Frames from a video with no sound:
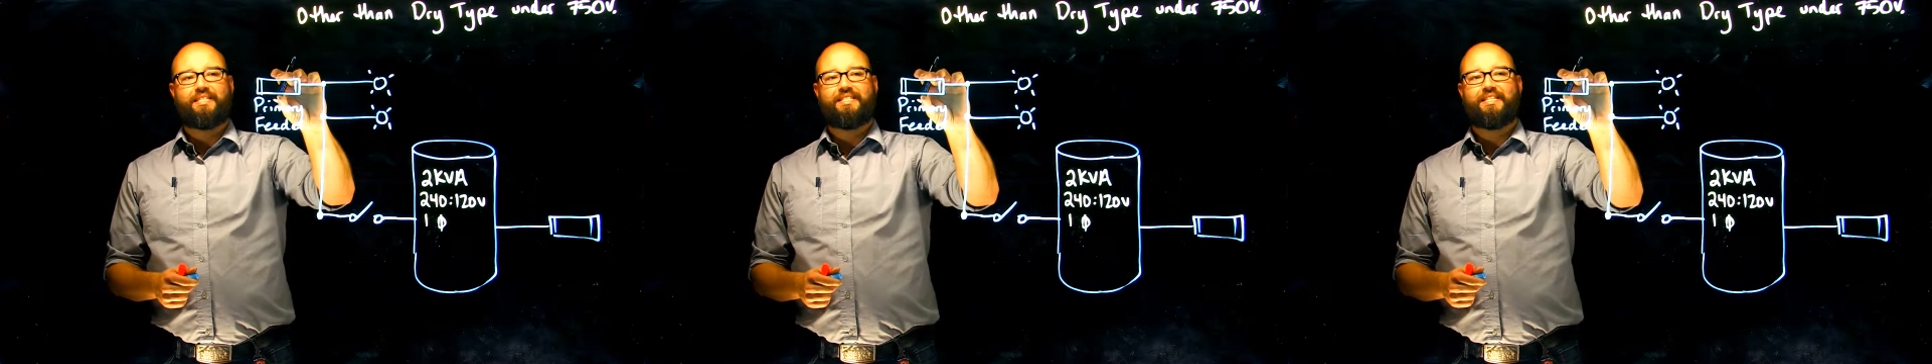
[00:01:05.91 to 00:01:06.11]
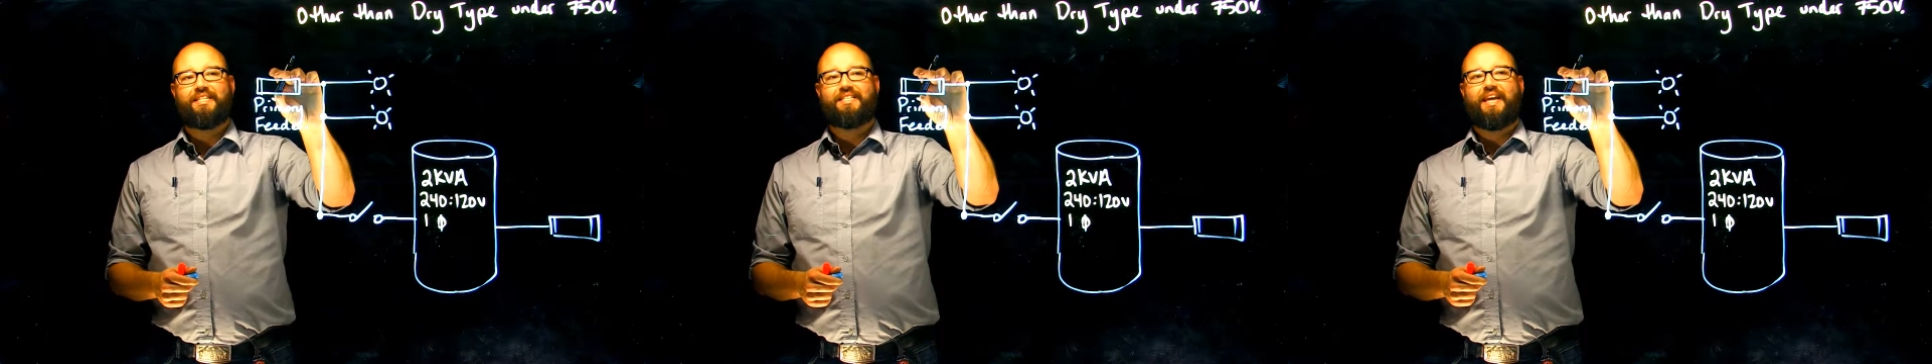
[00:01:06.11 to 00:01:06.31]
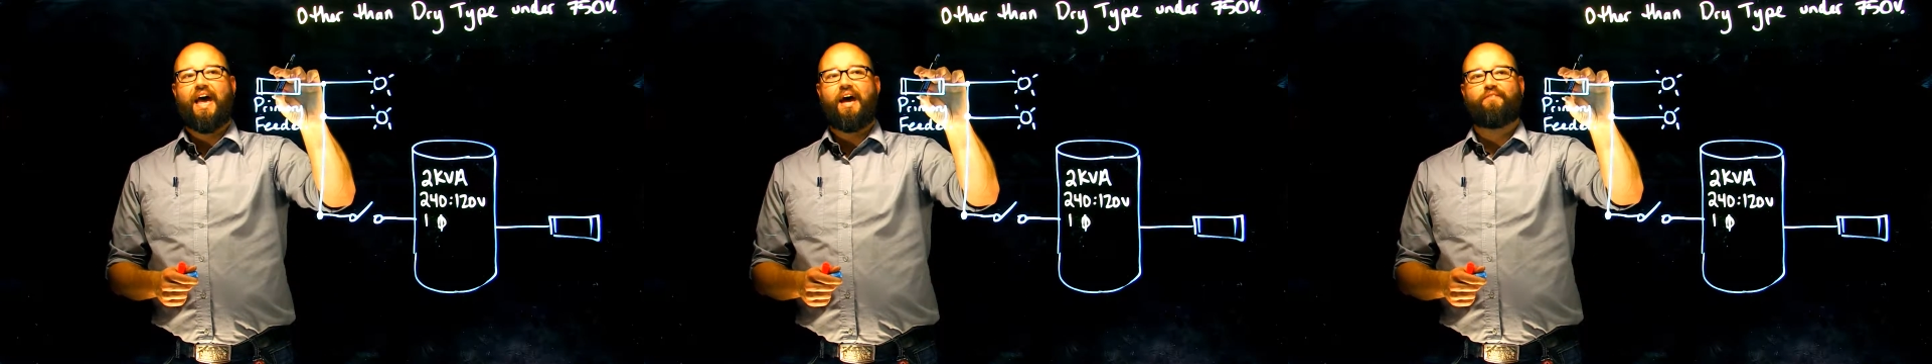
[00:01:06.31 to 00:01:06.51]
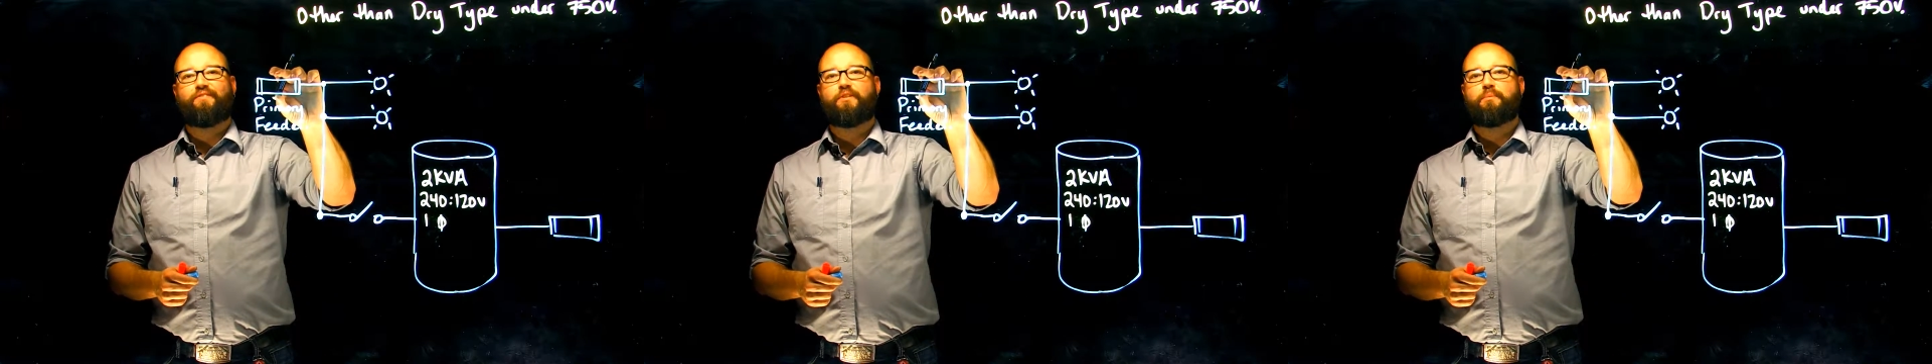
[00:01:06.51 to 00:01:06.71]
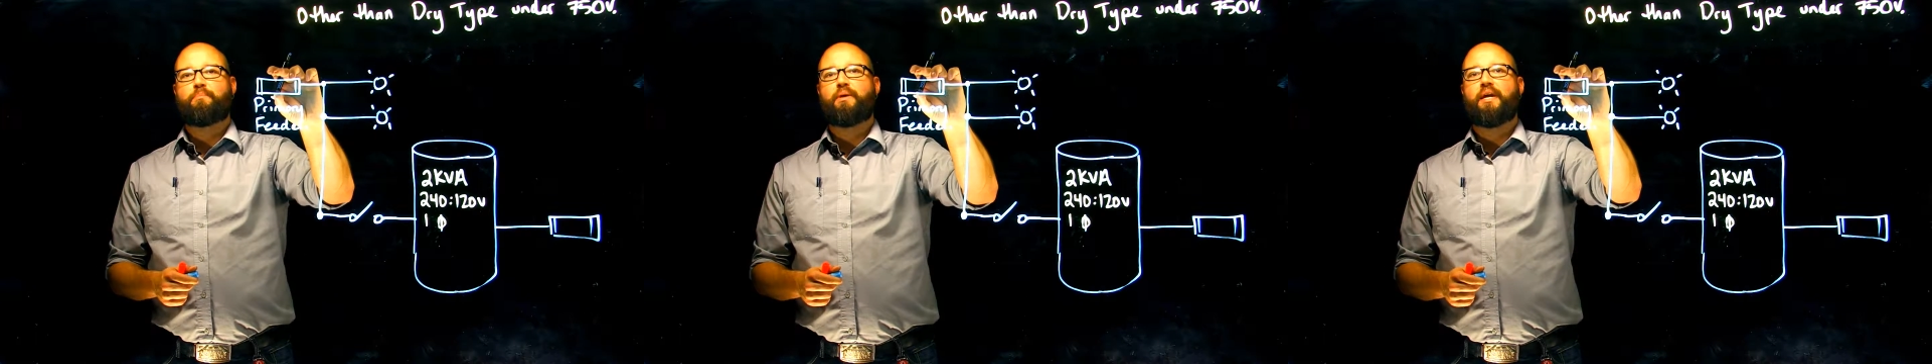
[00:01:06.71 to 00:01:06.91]
this have
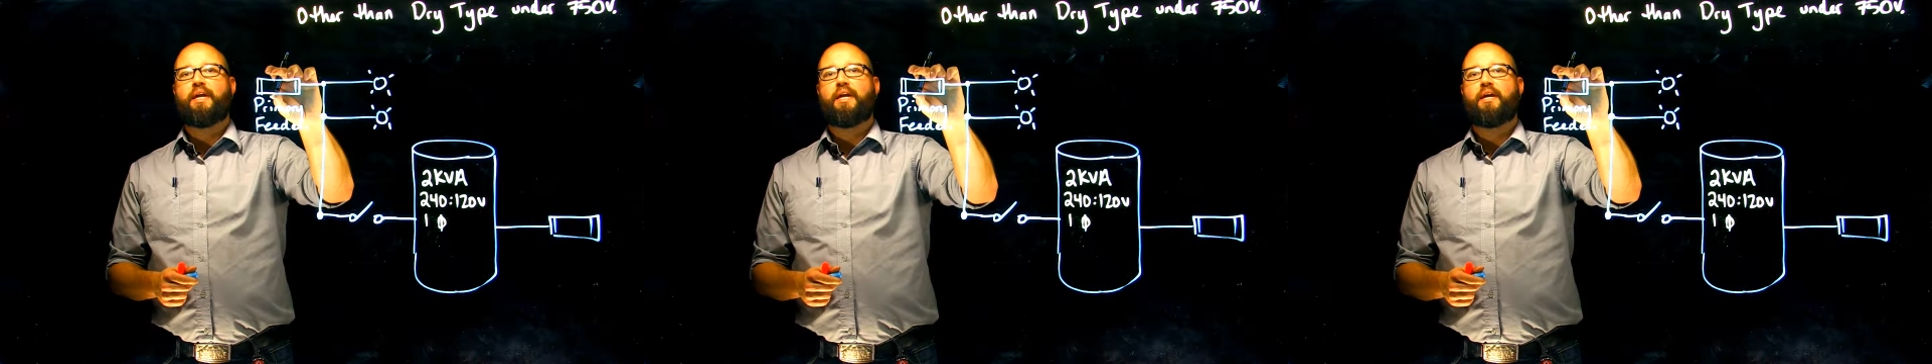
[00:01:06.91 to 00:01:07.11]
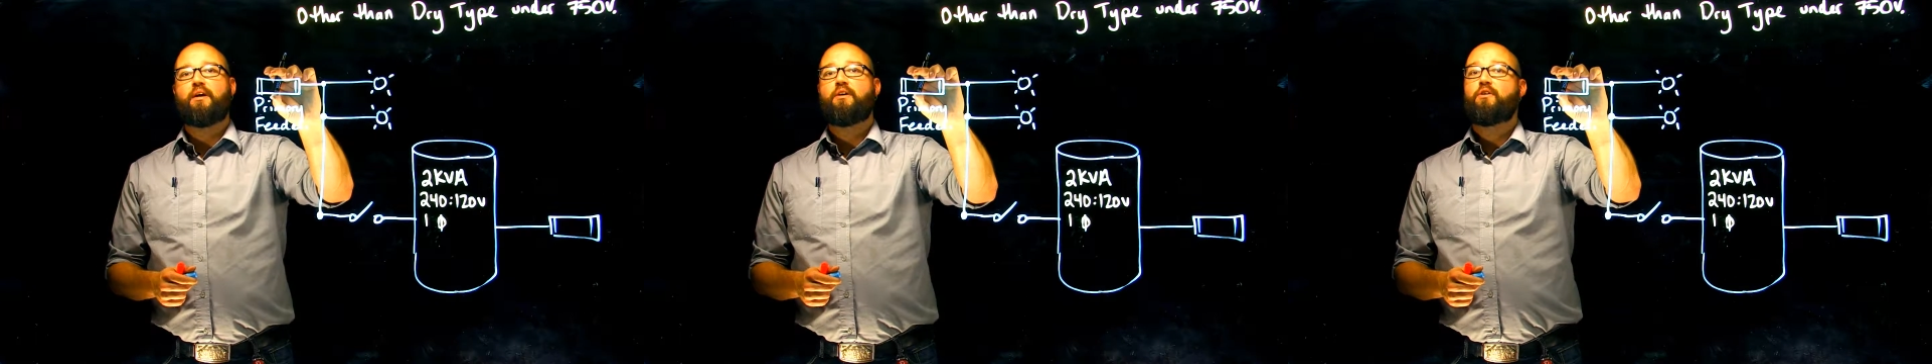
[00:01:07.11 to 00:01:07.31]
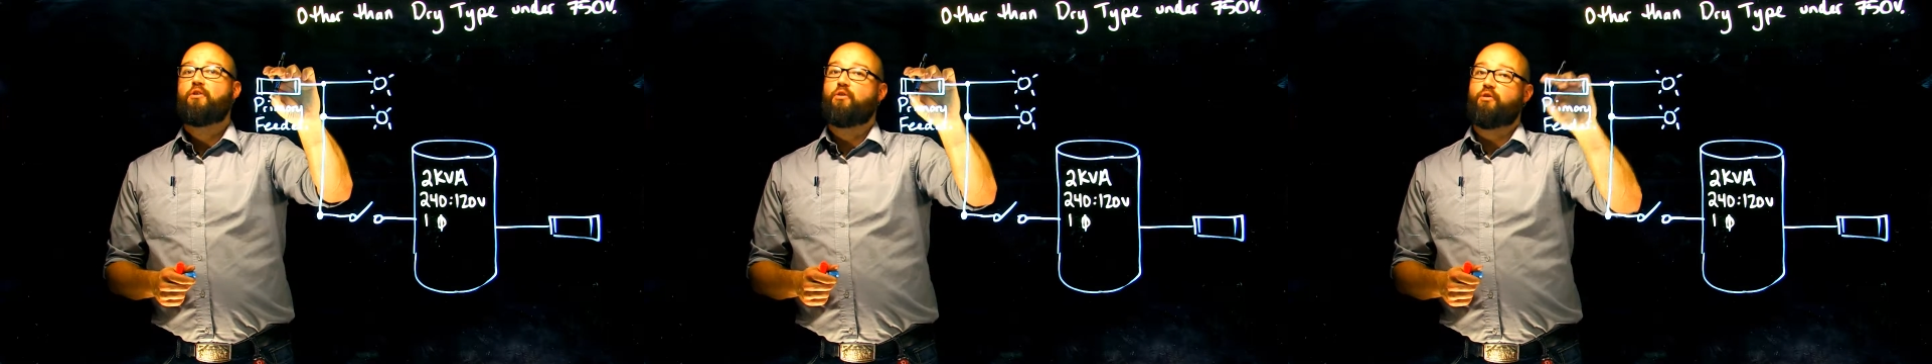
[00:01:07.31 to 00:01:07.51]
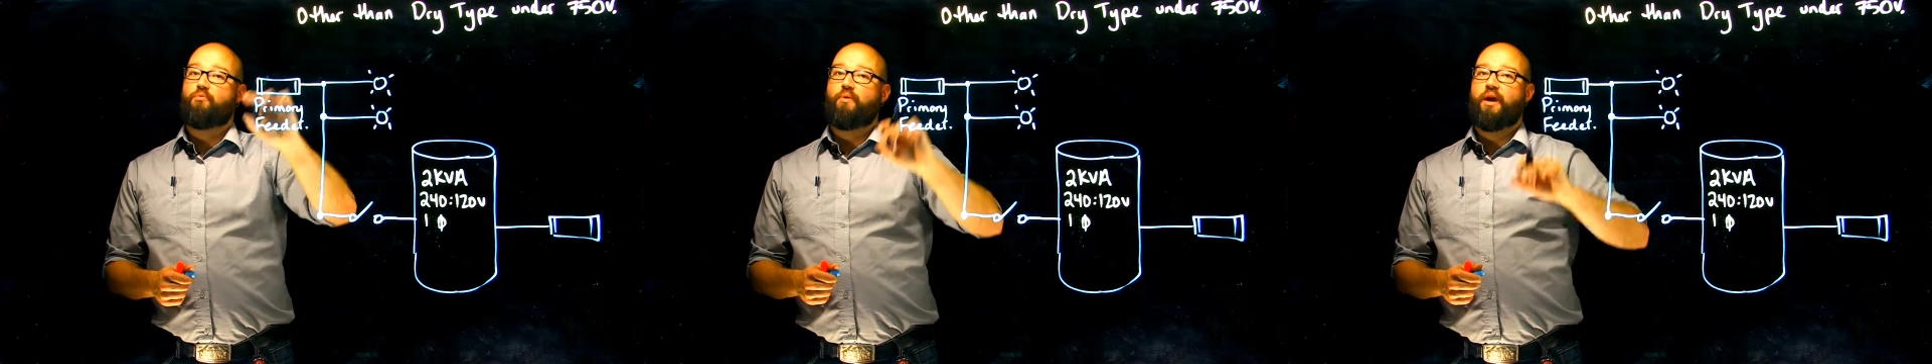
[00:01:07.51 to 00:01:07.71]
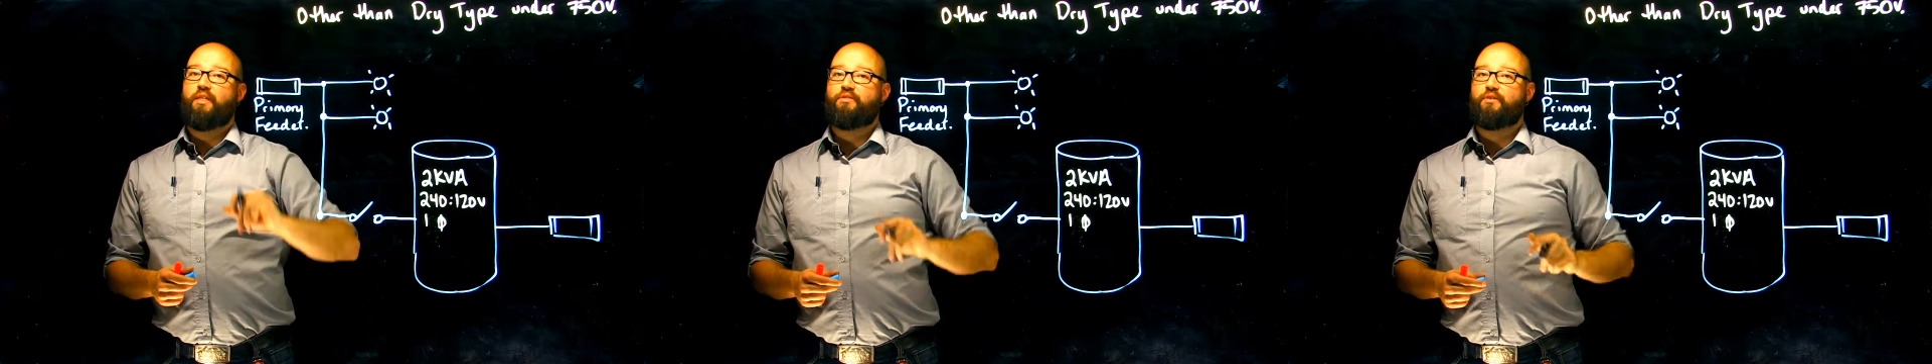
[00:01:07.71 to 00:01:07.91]
to be, or
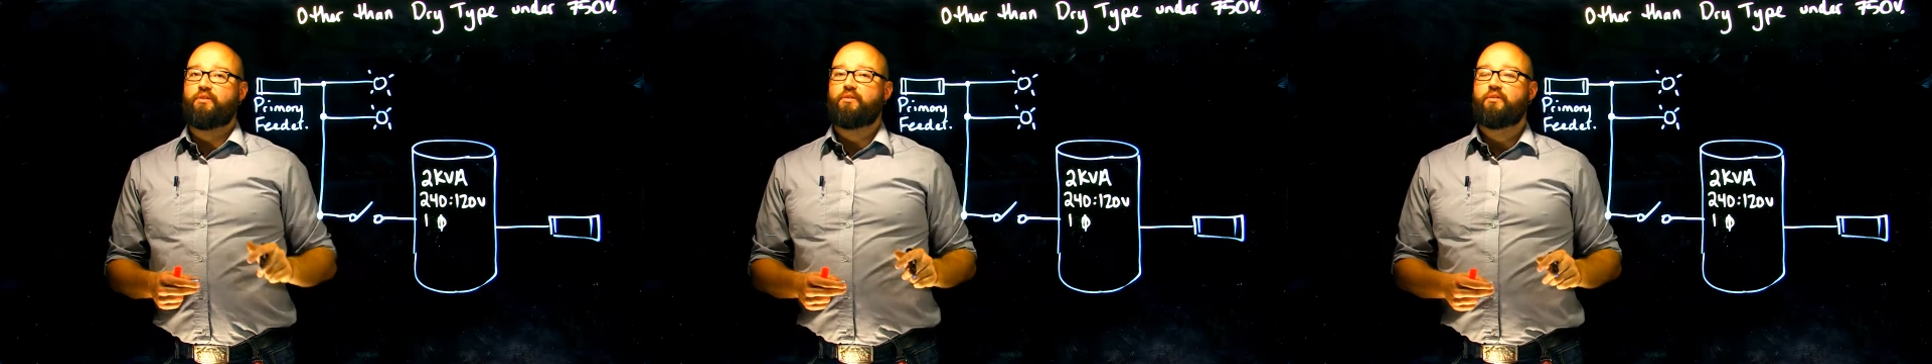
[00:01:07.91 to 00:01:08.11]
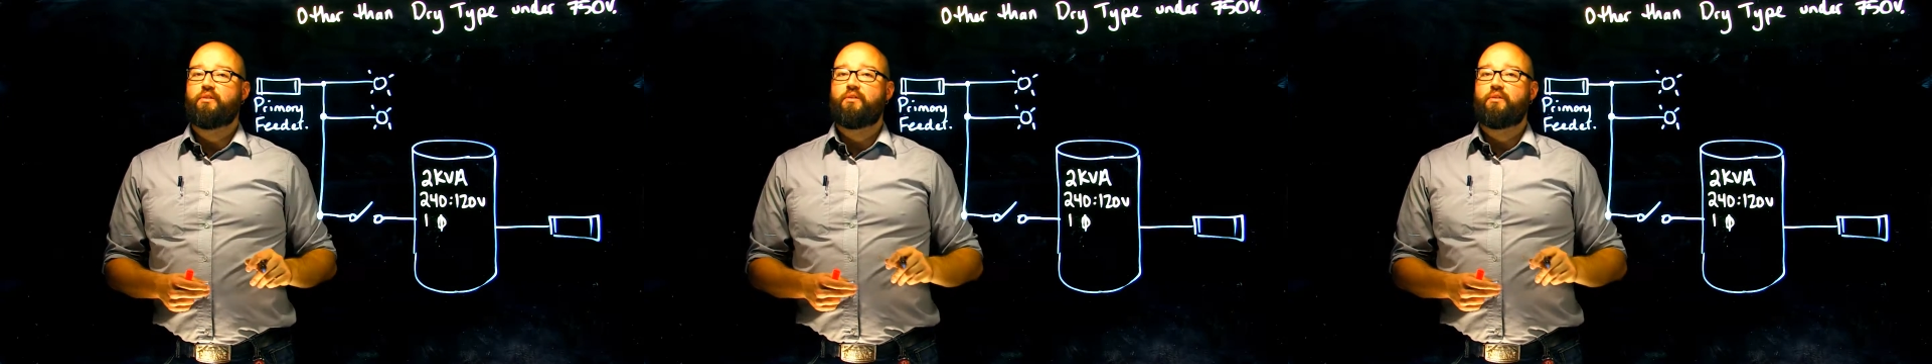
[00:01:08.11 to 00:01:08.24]
rather,